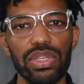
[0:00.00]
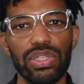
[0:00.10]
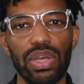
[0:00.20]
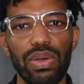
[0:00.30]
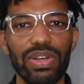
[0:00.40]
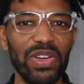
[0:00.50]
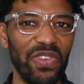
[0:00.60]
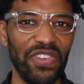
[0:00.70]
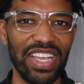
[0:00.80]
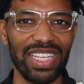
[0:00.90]
So little
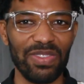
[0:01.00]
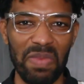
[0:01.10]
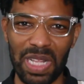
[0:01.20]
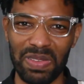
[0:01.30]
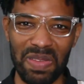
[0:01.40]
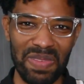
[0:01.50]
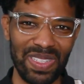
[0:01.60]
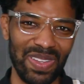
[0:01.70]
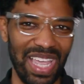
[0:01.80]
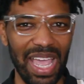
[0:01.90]
fizz reminds me of
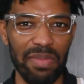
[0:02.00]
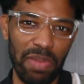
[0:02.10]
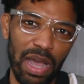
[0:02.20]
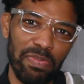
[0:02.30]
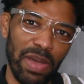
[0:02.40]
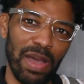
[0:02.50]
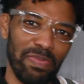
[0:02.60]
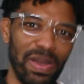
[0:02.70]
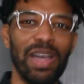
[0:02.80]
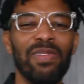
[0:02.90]
BTK. Bump,
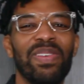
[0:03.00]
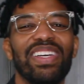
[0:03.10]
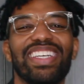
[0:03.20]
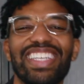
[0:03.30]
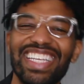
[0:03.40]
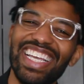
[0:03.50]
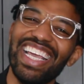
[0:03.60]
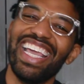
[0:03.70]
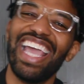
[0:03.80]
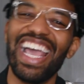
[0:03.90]
bump, bump.
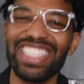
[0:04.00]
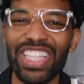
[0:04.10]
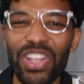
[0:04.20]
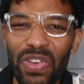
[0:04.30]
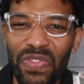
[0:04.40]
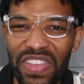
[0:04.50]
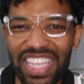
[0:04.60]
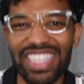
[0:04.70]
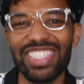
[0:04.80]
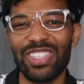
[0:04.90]
It has a little
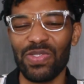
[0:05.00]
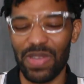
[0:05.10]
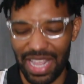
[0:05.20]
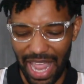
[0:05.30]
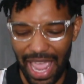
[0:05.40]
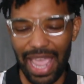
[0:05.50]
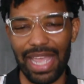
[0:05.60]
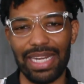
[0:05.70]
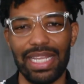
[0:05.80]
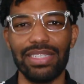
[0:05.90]
fizz to it,
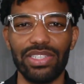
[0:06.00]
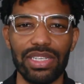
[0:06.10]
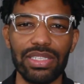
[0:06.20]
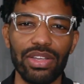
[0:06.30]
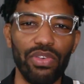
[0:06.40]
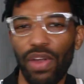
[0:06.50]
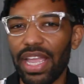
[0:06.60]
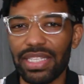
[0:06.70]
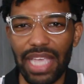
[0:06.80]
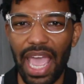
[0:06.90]
and it's just
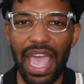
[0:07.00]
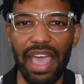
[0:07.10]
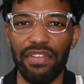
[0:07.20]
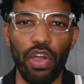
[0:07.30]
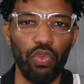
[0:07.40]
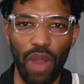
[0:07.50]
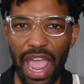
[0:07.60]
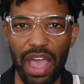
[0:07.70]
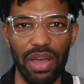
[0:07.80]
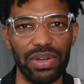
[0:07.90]
great to have
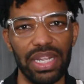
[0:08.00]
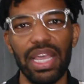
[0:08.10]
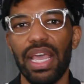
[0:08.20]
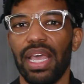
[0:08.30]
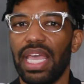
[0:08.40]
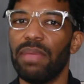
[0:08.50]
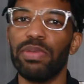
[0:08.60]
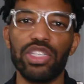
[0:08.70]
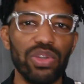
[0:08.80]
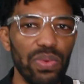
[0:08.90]
around in
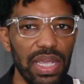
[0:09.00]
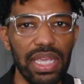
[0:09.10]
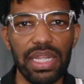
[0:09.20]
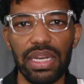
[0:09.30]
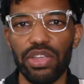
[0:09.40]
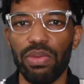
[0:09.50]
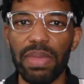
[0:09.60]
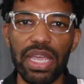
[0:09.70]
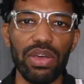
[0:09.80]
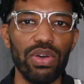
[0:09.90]
between your
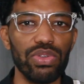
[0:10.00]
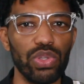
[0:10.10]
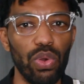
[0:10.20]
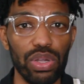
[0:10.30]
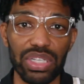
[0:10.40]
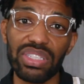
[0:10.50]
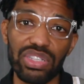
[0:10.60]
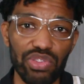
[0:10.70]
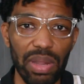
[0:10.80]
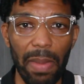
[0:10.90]
meals, or just
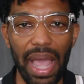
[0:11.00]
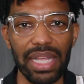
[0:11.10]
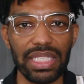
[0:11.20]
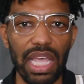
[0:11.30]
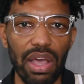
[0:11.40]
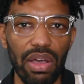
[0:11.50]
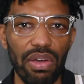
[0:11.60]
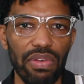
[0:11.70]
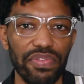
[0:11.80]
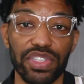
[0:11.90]
to drink by
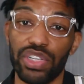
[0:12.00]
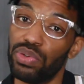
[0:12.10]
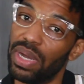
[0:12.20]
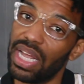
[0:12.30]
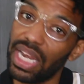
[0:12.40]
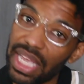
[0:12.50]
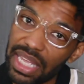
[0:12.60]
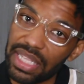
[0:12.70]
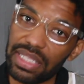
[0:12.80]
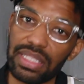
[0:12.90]
itself, to do a
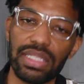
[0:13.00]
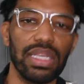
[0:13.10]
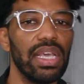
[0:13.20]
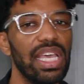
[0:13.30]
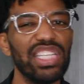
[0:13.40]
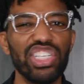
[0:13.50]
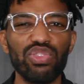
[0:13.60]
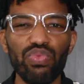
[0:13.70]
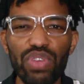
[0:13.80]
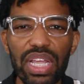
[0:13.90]
cleanse. It just
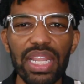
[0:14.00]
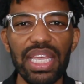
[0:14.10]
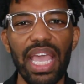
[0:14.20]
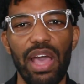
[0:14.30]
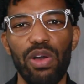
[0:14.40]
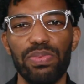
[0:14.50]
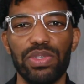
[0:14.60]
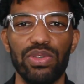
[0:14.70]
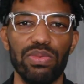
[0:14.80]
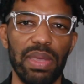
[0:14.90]
really
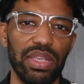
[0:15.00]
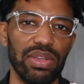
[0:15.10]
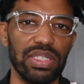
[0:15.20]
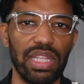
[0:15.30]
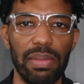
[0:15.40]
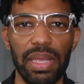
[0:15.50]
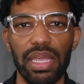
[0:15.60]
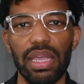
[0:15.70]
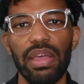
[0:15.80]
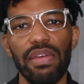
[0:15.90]
helps to make your
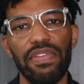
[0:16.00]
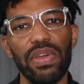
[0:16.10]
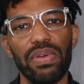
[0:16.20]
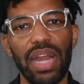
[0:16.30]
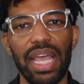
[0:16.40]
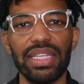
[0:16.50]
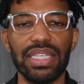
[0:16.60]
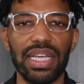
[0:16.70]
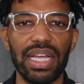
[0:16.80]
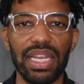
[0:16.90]
stomach feel nice
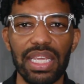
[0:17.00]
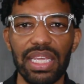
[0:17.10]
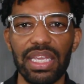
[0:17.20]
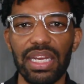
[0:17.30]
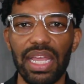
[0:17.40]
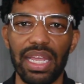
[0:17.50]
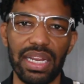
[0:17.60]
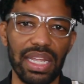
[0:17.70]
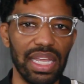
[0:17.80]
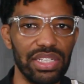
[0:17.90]
and clean,
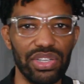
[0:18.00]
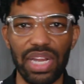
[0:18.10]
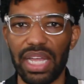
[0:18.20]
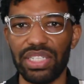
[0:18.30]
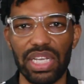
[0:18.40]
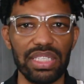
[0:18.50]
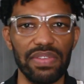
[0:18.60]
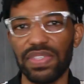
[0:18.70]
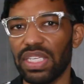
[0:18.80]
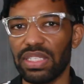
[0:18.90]
and it gets your
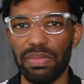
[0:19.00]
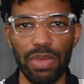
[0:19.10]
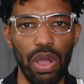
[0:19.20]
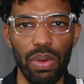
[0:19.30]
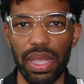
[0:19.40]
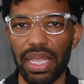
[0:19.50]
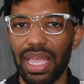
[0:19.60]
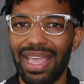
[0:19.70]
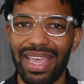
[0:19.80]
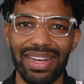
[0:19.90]
digestive system going,
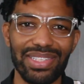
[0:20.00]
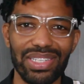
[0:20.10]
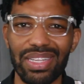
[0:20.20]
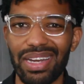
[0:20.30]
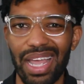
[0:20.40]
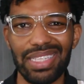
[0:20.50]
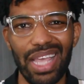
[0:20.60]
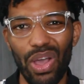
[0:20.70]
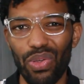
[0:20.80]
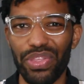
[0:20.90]
and it's just a nice
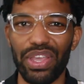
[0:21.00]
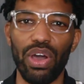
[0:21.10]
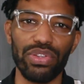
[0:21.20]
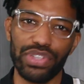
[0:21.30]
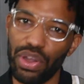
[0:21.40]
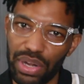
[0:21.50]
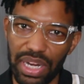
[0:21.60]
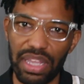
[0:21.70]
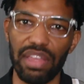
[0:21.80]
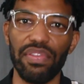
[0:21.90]
healthy
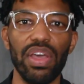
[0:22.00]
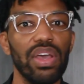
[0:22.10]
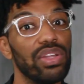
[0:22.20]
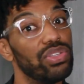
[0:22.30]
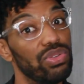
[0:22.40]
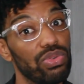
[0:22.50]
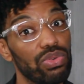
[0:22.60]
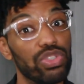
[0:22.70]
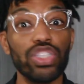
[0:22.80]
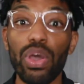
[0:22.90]
alternative
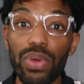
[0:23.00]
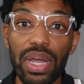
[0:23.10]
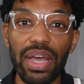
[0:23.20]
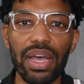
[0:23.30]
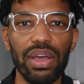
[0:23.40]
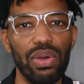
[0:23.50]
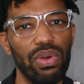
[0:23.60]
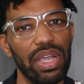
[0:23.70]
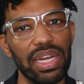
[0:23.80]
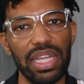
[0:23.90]
to soda
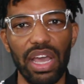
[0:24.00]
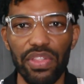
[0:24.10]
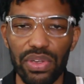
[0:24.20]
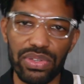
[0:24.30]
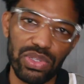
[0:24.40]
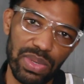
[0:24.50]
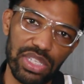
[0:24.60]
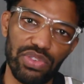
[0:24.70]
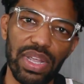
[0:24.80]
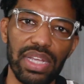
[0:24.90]
or any other
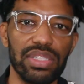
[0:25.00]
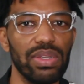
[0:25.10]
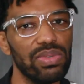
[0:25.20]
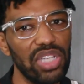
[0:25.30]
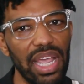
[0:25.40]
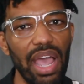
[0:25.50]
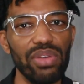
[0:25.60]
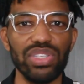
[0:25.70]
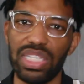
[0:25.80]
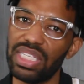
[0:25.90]
sweet drinks. So check
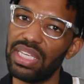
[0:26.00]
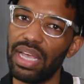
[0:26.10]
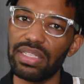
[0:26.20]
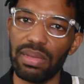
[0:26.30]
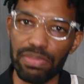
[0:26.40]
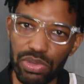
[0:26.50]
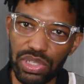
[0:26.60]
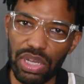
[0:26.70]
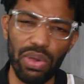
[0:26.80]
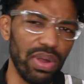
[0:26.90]
out GTS
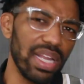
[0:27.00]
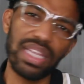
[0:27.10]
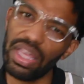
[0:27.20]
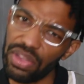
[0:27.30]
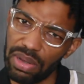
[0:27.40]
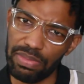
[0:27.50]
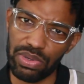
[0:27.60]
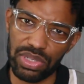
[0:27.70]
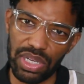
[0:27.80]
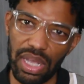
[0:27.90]
kombucha or any other
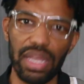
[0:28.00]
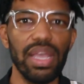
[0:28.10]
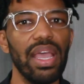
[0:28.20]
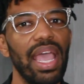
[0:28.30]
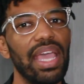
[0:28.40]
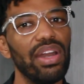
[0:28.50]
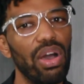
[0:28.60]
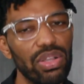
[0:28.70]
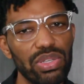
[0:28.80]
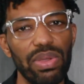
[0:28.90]
kombucha. And
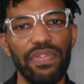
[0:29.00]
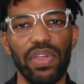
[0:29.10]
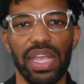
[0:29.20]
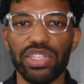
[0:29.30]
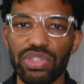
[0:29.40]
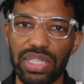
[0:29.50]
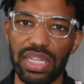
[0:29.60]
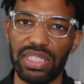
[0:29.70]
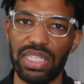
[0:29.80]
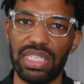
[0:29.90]
also, if you're interested
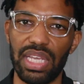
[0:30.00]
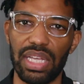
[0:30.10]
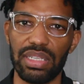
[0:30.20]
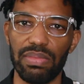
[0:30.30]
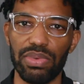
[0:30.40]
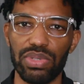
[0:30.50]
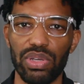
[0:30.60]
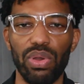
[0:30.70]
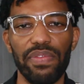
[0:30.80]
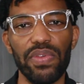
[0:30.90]
in GTS
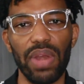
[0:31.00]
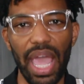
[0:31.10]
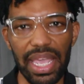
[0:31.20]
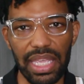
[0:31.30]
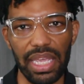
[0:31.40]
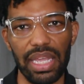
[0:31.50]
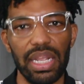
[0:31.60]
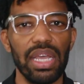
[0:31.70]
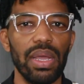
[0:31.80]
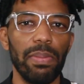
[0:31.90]
kombucha, or if you like
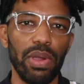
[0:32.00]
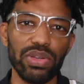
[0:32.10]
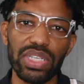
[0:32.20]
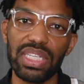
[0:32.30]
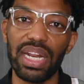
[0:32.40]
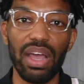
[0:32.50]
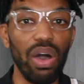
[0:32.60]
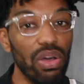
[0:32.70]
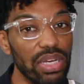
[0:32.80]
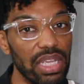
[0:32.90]
it, purchase it at
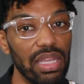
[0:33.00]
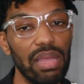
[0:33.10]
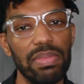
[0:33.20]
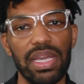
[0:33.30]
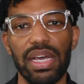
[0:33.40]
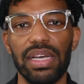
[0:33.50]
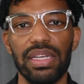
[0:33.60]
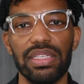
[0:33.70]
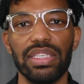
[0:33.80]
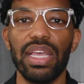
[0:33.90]
Aldi
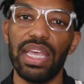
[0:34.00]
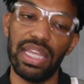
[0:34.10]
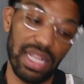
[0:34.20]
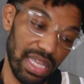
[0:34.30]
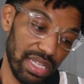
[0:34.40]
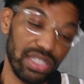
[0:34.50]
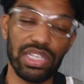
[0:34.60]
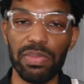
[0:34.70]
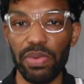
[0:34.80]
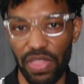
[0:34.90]
because it is
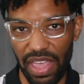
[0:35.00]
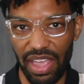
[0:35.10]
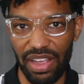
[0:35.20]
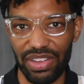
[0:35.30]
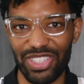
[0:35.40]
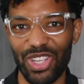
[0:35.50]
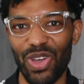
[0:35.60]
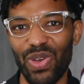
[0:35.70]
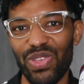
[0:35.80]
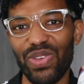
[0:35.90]
cheaper there.
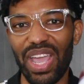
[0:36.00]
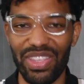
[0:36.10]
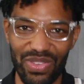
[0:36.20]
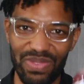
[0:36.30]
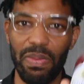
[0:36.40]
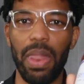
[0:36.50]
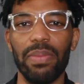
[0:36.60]
So you